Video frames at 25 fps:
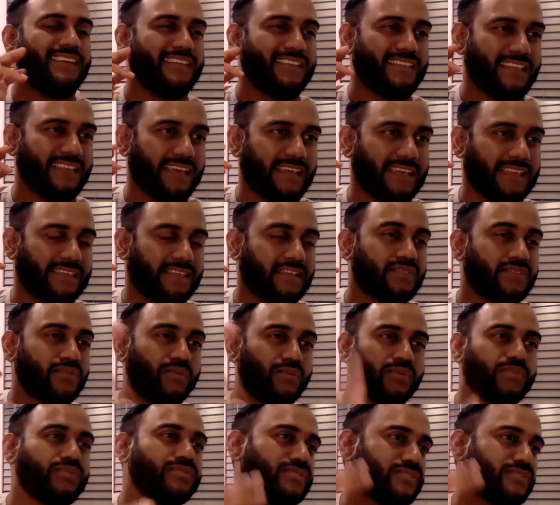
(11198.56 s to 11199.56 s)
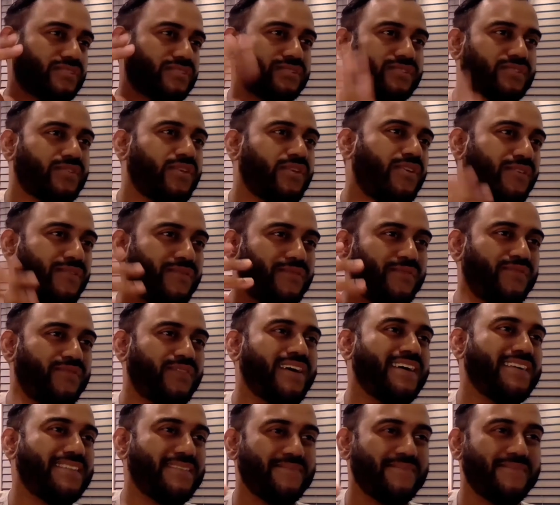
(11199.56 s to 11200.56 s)
Like the tools are so
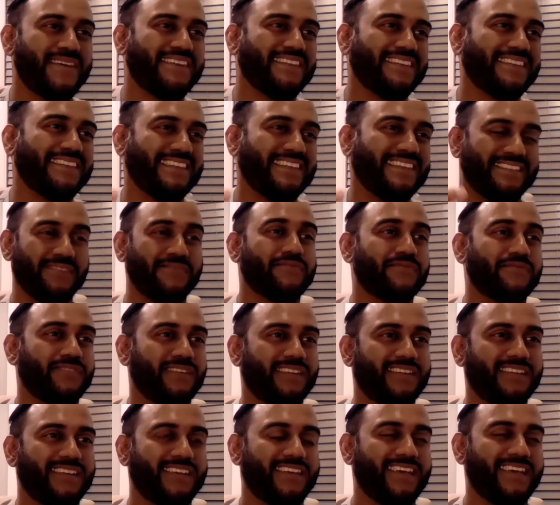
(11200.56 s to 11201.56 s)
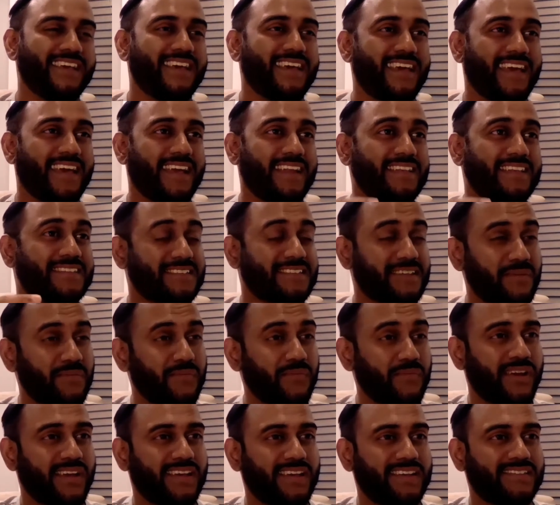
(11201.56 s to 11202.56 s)
fundamentally different. And in some
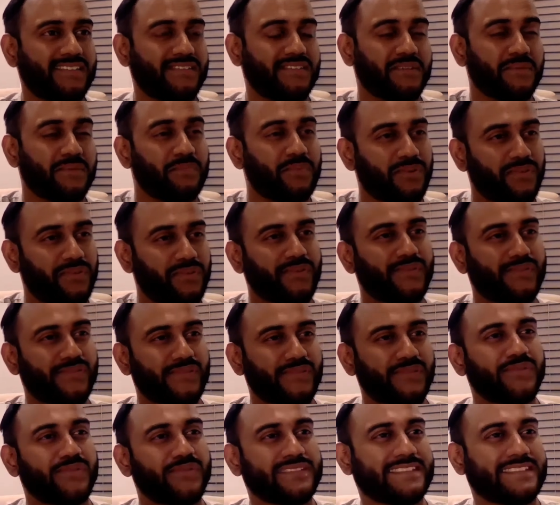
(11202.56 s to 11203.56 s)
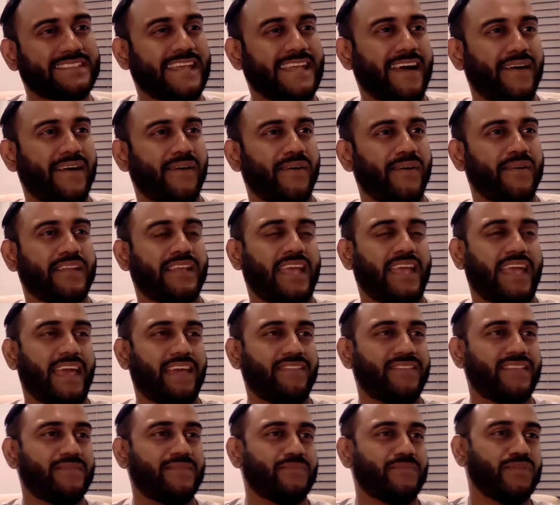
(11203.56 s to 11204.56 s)
ways you can put those tools down
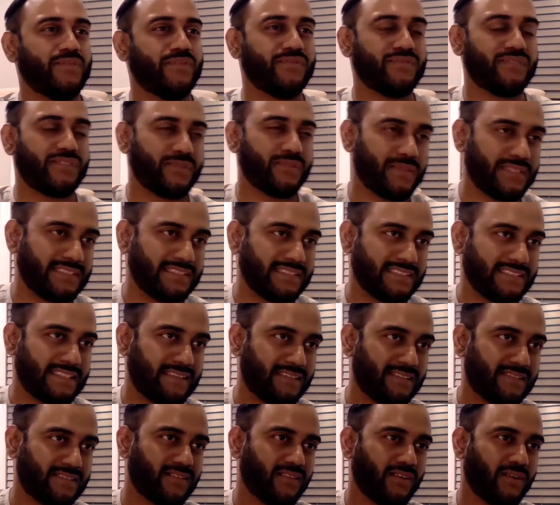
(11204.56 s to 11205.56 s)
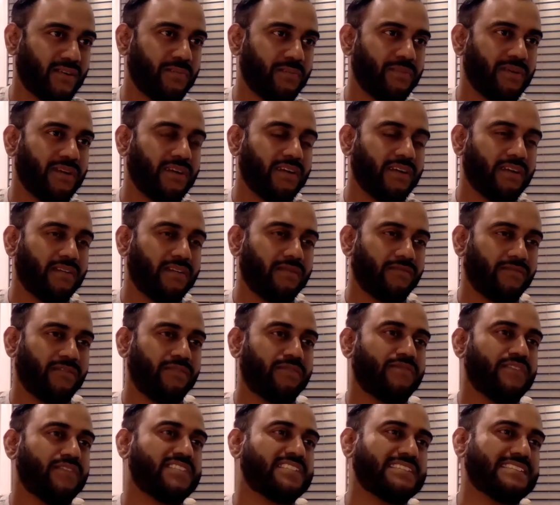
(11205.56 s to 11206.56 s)
and then move to a stethoscope for
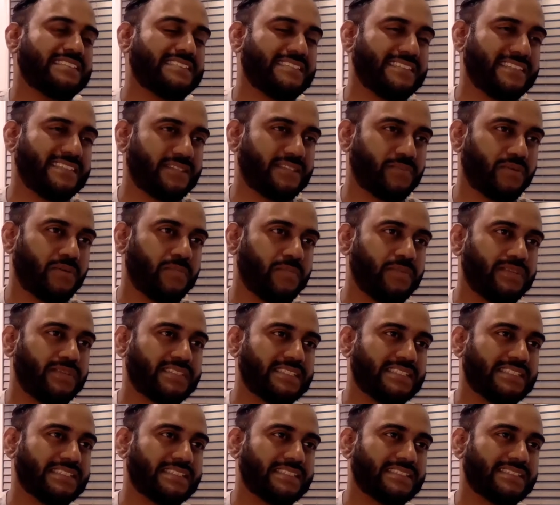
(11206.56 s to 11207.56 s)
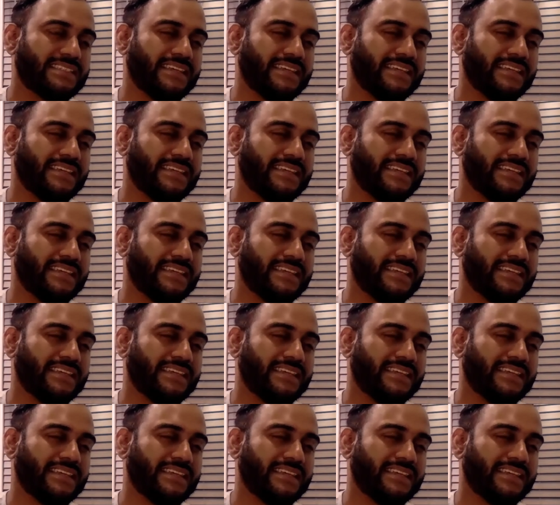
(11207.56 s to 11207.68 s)
efficiencies purposes,